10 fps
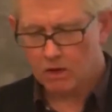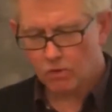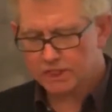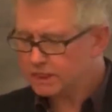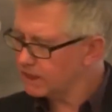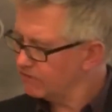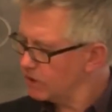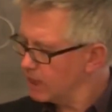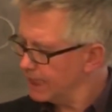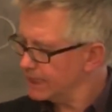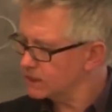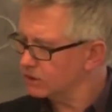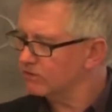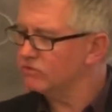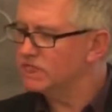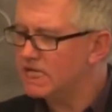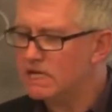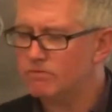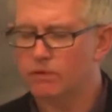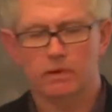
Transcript: which is, if you like, a sort of deep